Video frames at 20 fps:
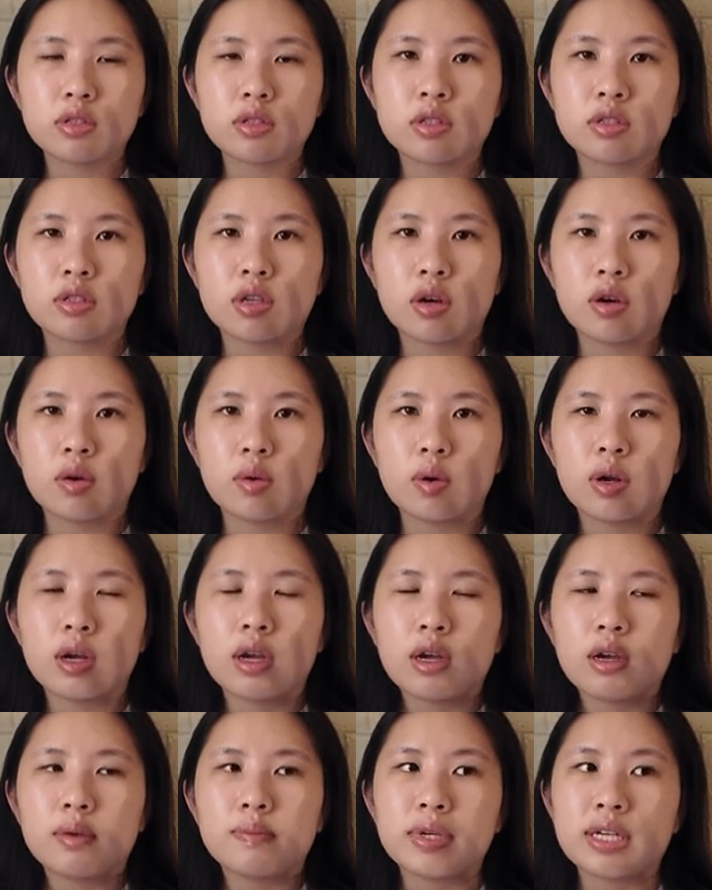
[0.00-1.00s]
So,
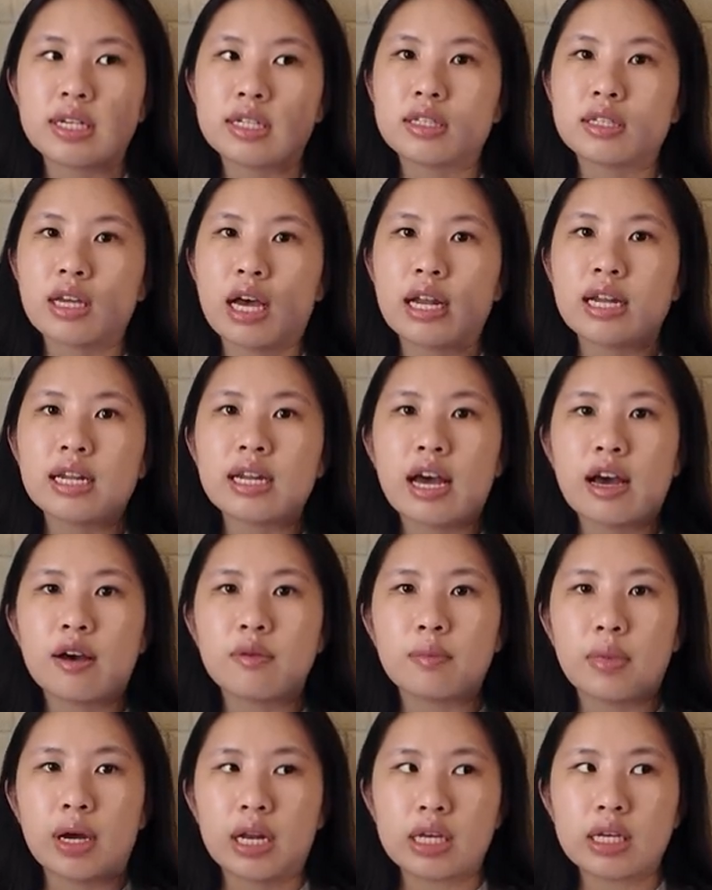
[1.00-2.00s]
because I didn't have
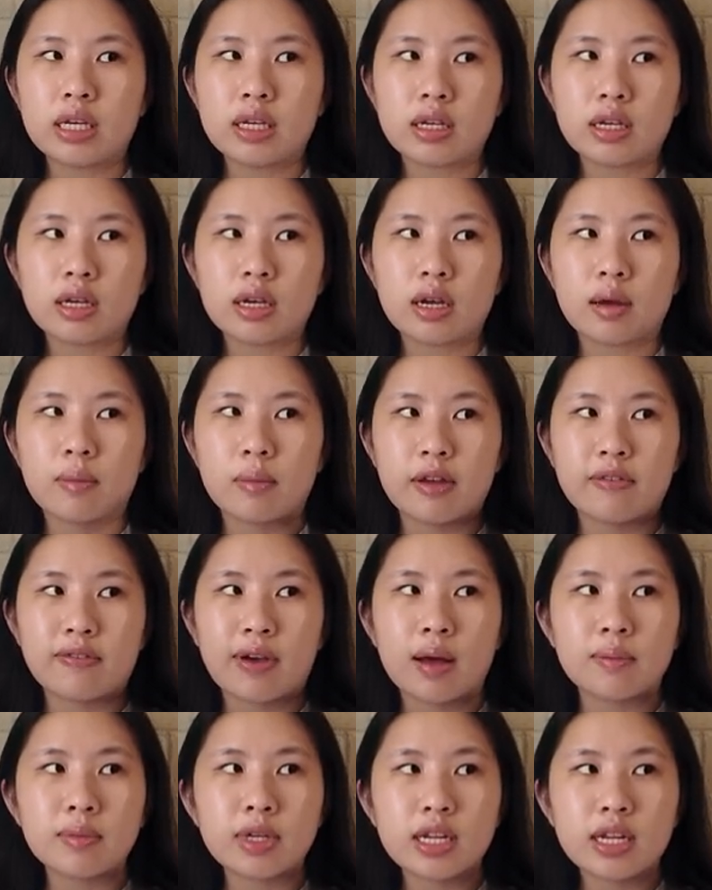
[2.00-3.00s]
money and my
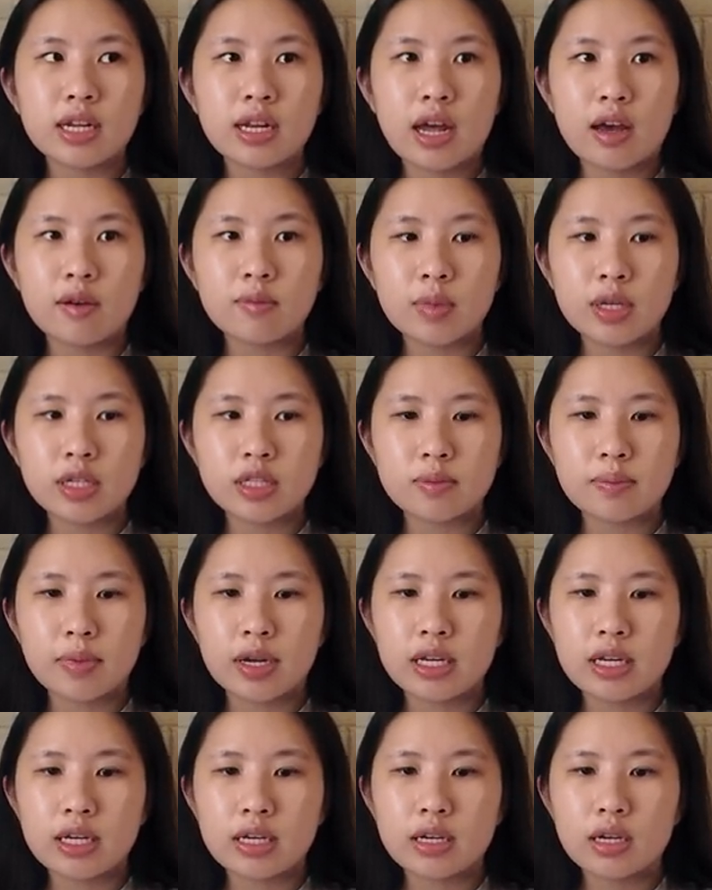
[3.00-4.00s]
family didn't have much
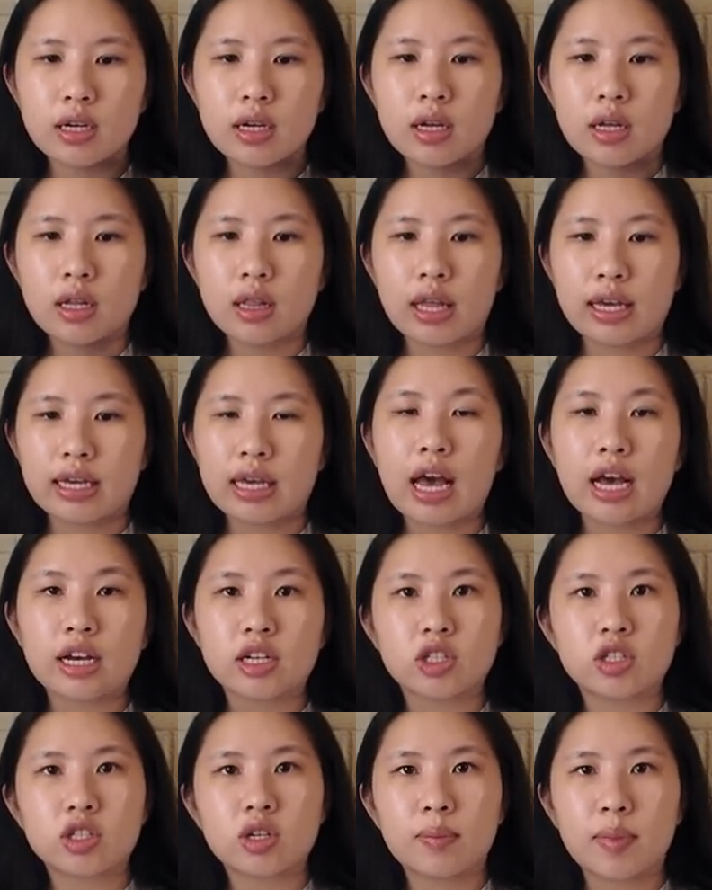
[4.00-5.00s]
money, like
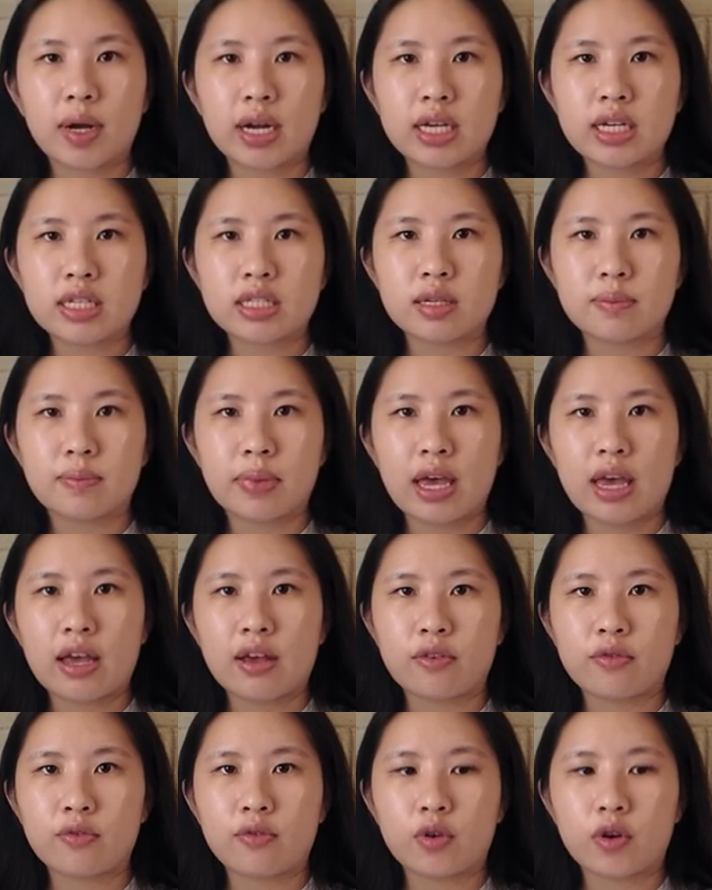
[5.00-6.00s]
extra money to
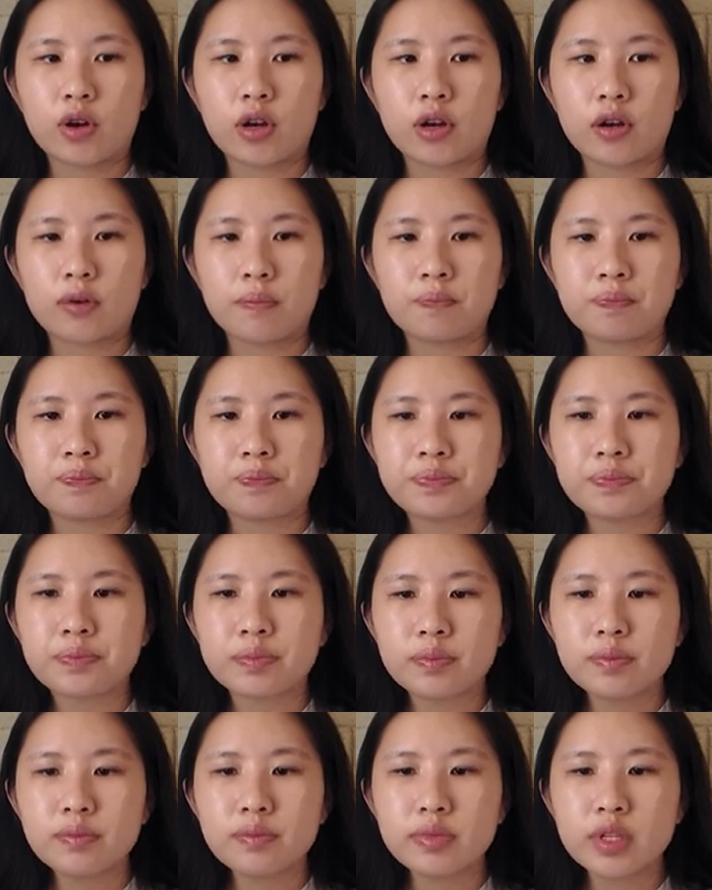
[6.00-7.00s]
pay for
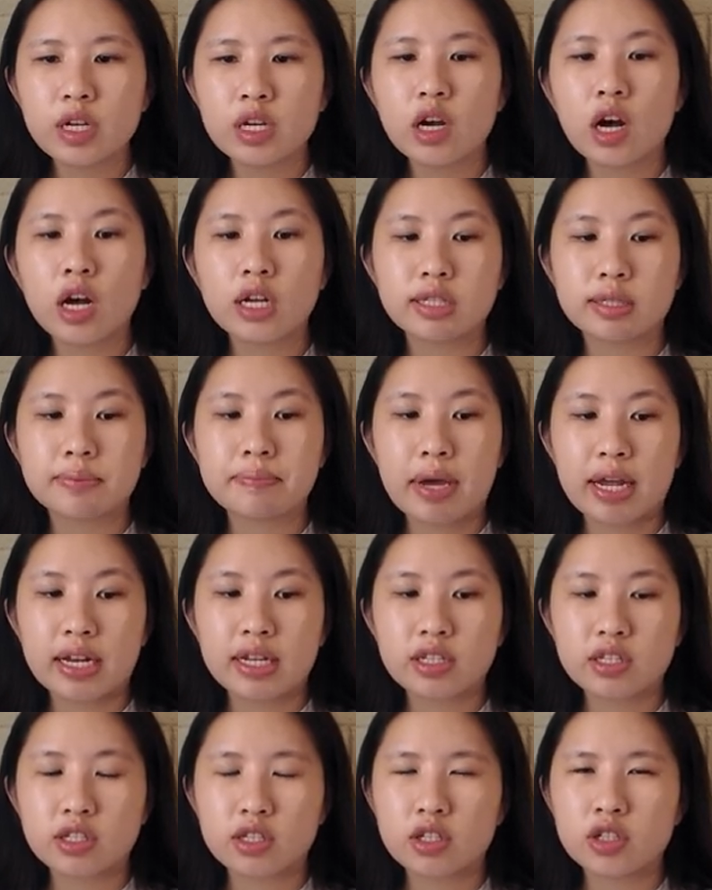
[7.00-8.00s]

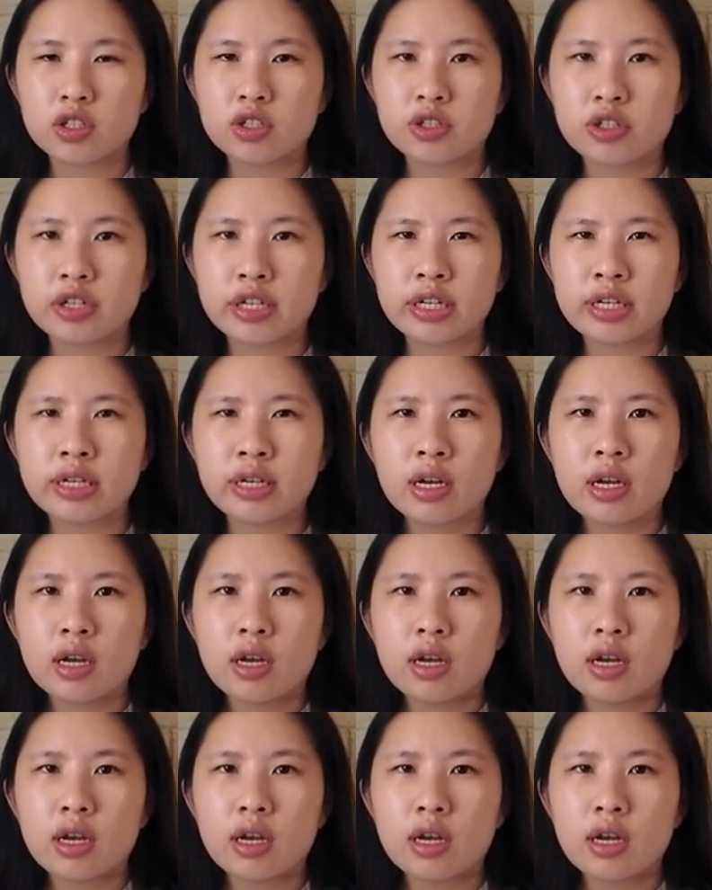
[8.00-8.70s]
cosmetic surgery.